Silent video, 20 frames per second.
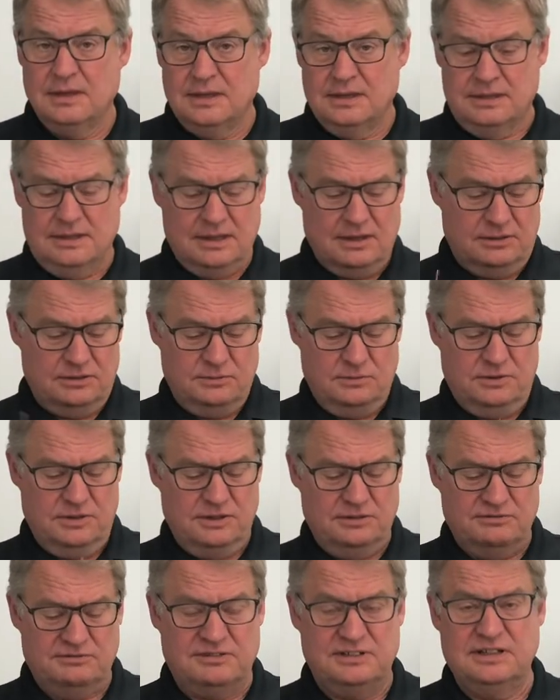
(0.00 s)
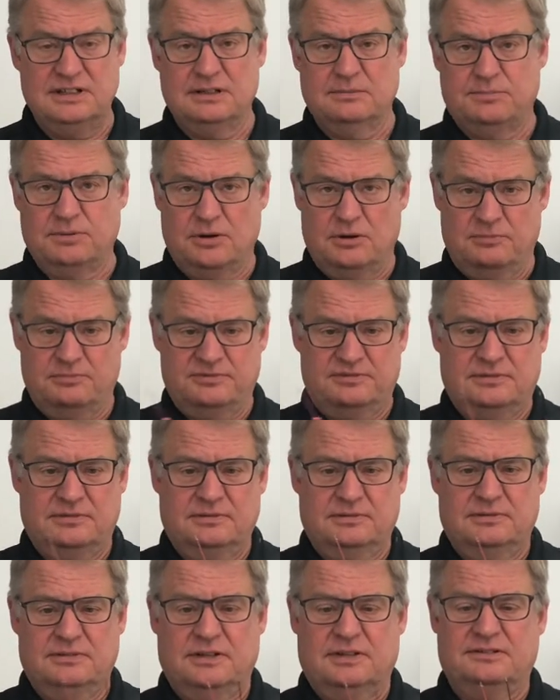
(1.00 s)
Now you want to use needle probes.
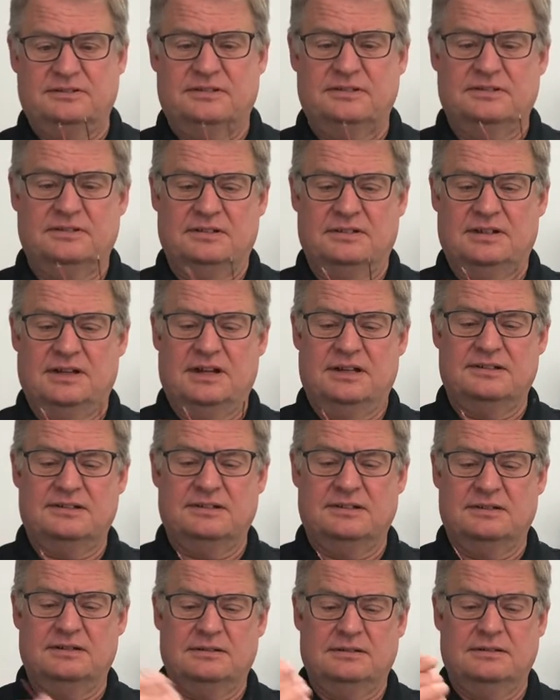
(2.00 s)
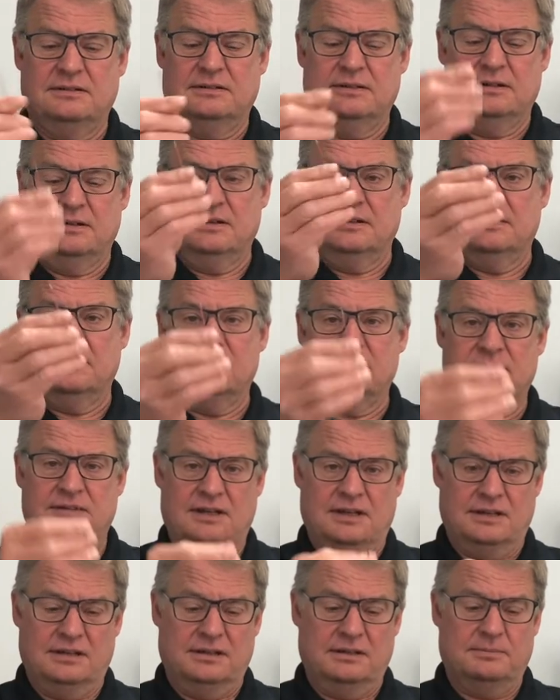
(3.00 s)
That's these little guys here, these
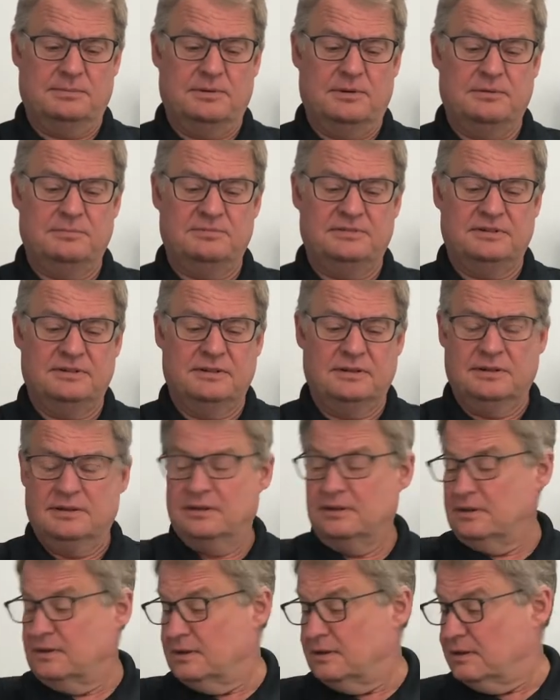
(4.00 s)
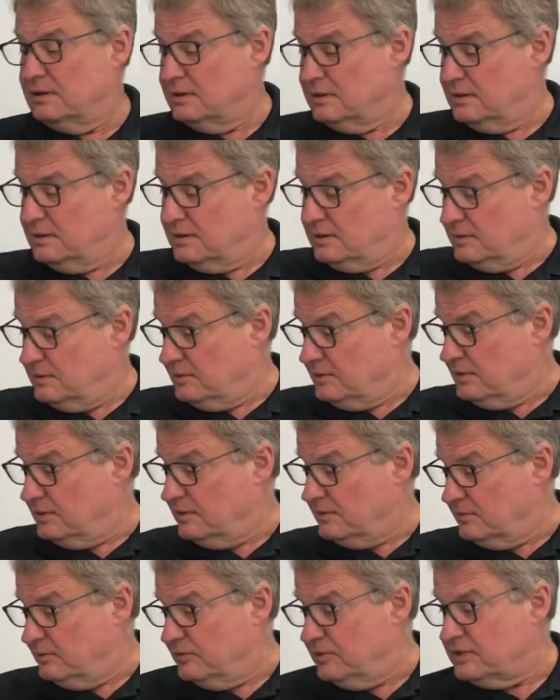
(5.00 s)
tiny little probes.
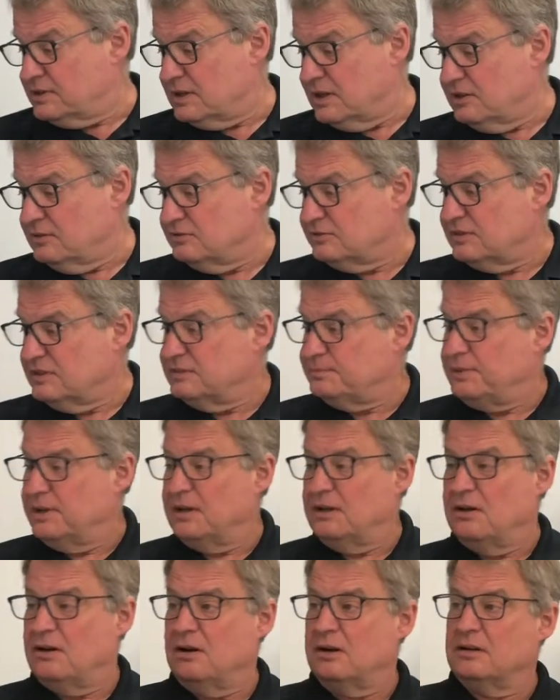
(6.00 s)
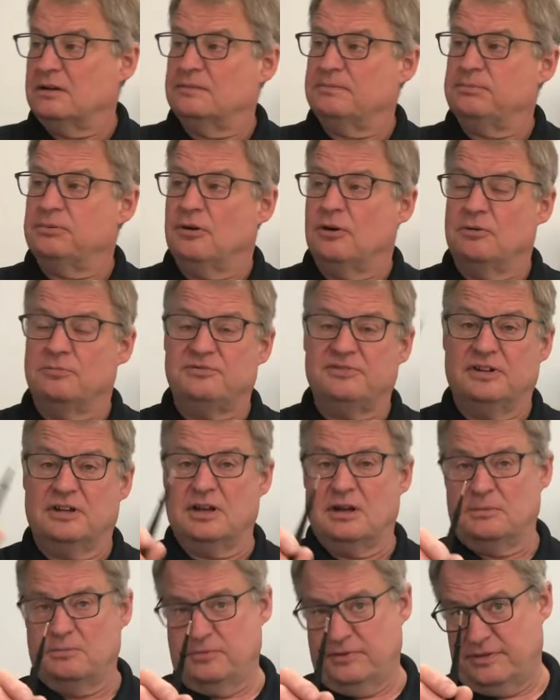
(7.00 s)
We start using these big honker probes that
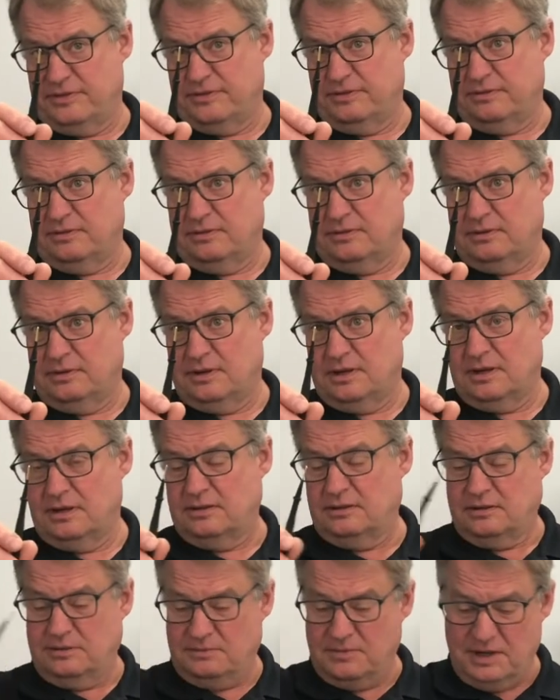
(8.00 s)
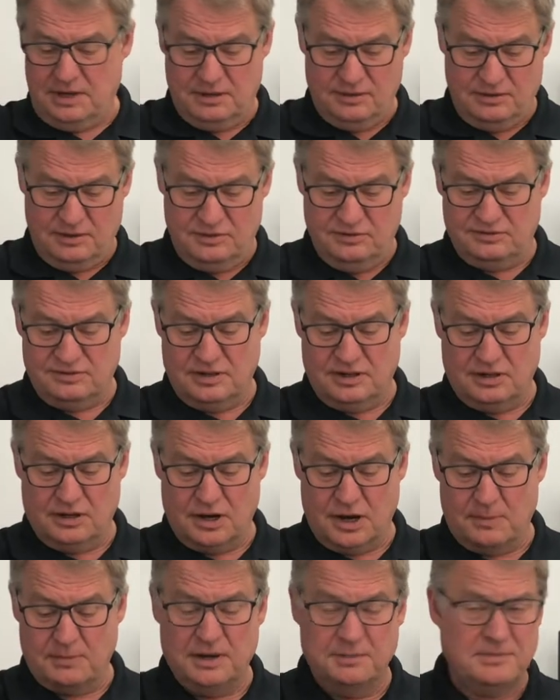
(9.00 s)
come with your meter, and you start
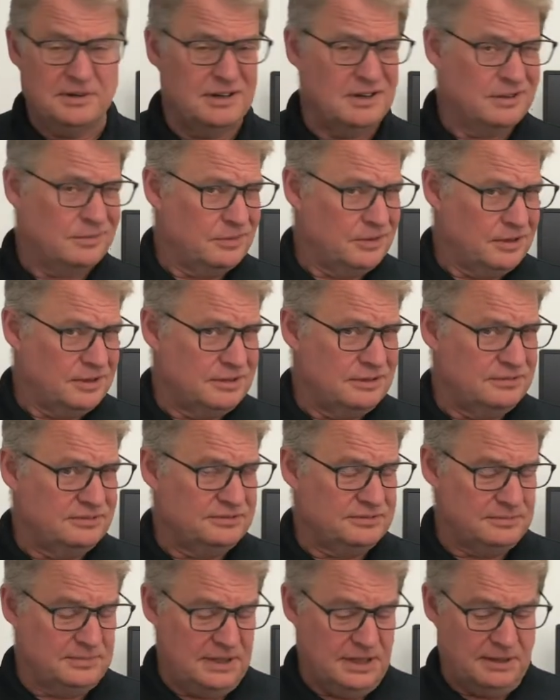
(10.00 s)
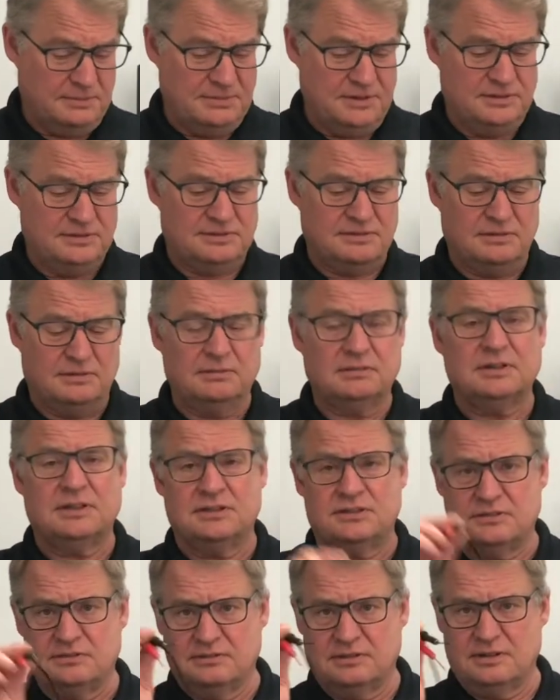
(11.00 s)
cramming them in here, we're going to do some damage. So
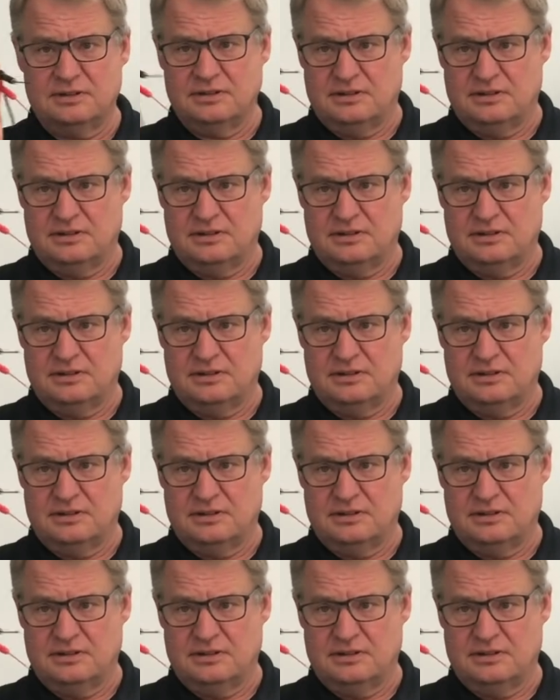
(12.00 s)
get your